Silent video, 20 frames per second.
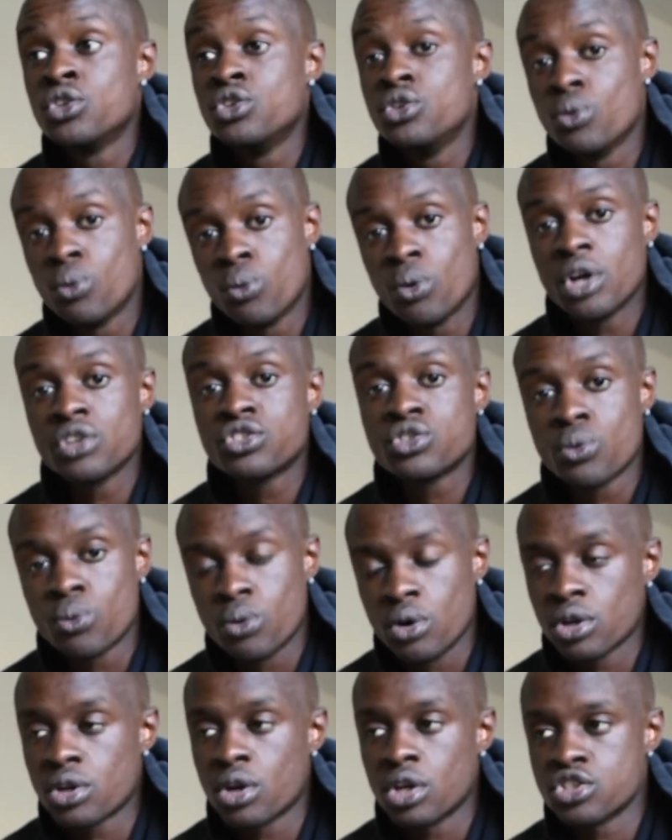you want to
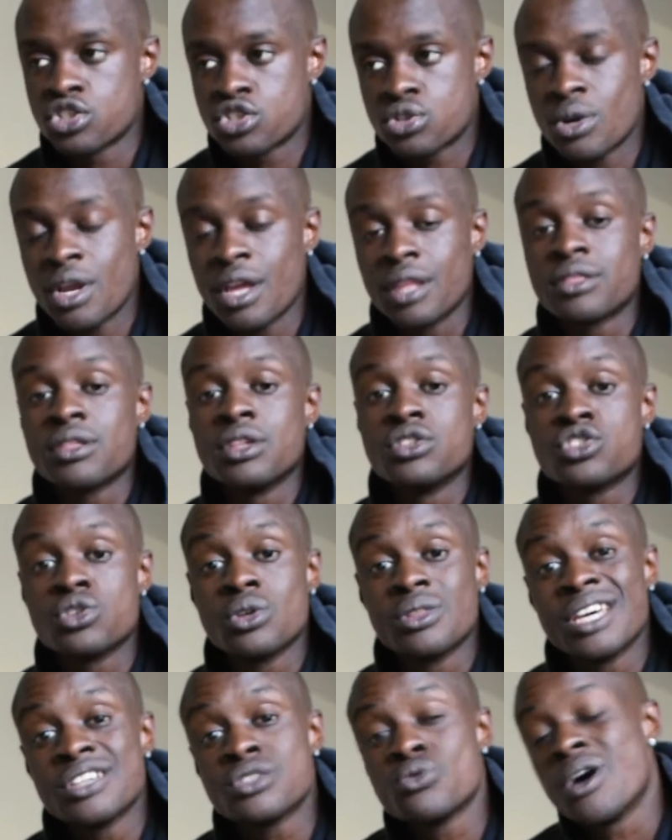work on strength, and so
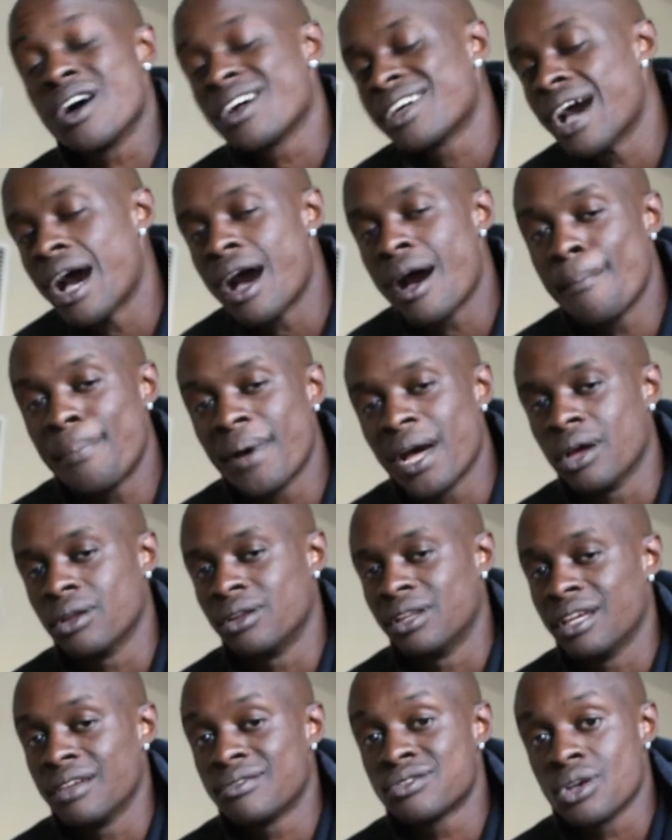that's why
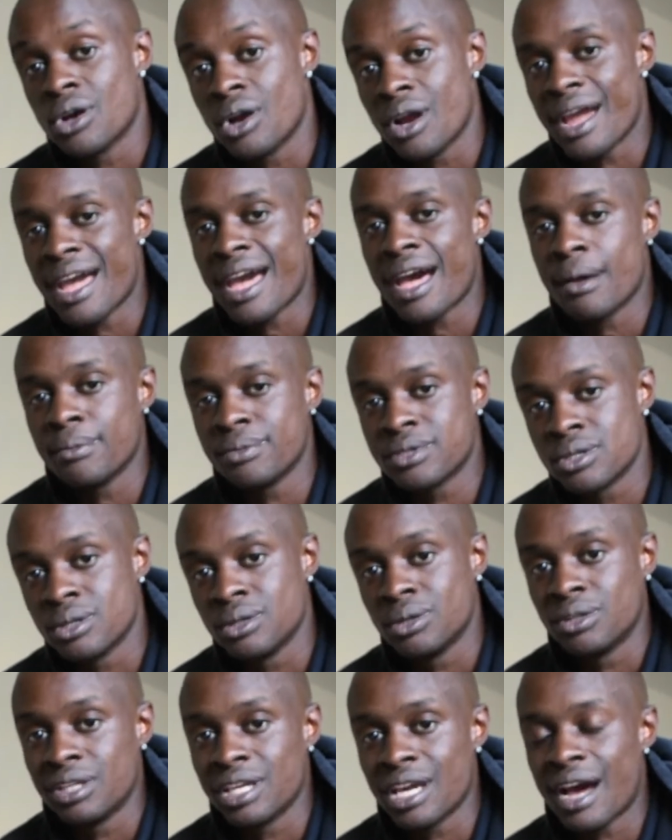compound lifts are
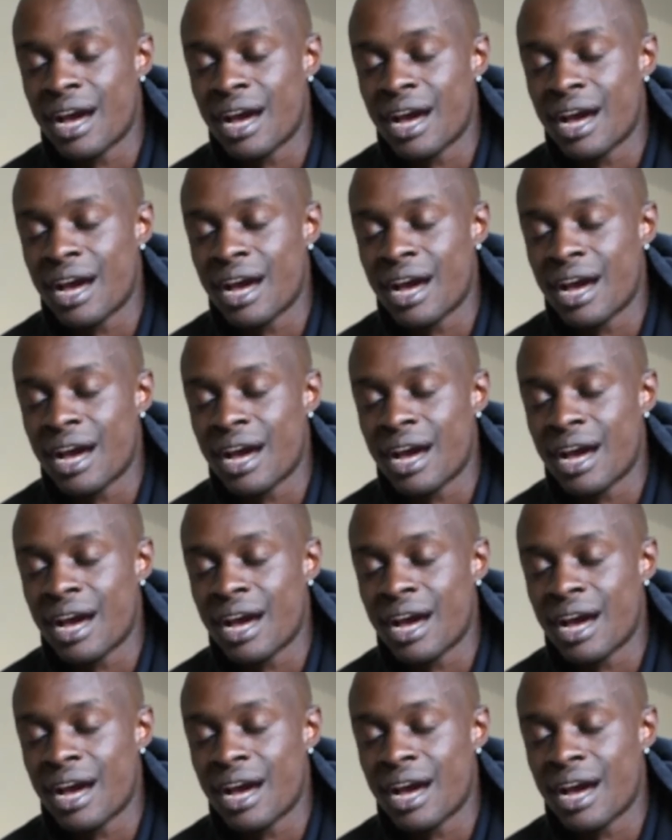absolutely